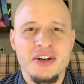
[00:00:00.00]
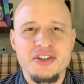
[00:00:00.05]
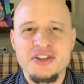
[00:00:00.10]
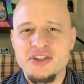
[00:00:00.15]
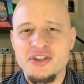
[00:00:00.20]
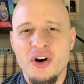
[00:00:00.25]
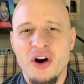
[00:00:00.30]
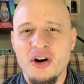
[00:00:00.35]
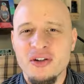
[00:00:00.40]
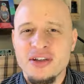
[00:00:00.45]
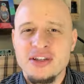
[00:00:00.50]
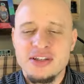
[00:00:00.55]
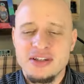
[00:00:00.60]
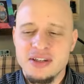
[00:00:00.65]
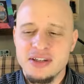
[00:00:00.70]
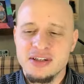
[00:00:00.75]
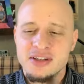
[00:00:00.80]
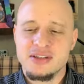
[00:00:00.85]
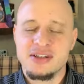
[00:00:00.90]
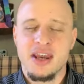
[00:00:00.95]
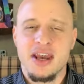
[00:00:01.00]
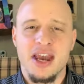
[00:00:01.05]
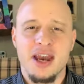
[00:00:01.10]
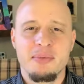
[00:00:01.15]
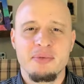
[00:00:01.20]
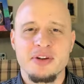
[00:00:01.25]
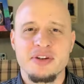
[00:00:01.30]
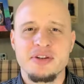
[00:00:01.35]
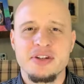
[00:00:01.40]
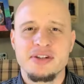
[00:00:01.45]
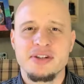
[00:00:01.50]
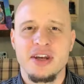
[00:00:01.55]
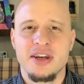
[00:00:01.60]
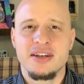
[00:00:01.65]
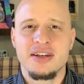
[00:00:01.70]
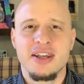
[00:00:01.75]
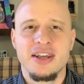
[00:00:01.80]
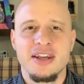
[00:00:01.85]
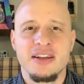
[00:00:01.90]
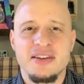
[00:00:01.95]
It's just all these things that happen. It's just
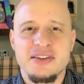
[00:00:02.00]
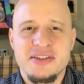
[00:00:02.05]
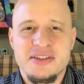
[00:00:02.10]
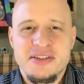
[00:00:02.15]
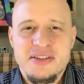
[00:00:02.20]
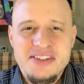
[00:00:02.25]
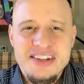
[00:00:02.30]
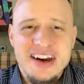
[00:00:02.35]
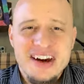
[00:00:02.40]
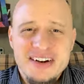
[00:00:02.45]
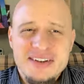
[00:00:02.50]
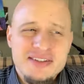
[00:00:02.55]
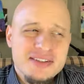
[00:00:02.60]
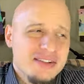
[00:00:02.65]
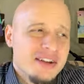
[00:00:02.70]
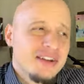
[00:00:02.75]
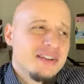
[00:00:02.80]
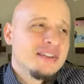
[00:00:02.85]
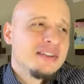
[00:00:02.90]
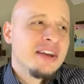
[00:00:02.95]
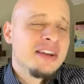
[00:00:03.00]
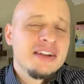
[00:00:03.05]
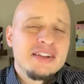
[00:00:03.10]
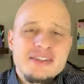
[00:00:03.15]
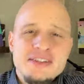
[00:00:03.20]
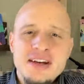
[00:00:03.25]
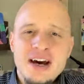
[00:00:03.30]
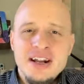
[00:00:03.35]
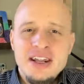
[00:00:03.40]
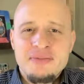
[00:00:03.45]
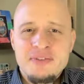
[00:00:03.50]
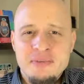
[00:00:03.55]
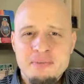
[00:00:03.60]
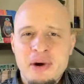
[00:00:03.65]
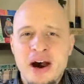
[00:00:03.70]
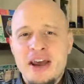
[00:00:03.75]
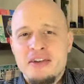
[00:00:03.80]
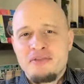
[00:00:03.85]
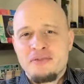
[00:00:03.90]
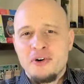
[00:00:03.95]
like, dang, this sucks. Like, and it's not even
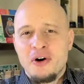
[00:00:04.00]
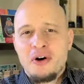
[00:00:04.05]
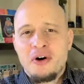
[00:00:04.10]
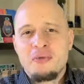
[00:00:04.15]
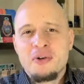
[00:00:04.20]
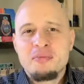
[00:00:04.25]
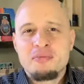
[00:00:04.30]
my fault.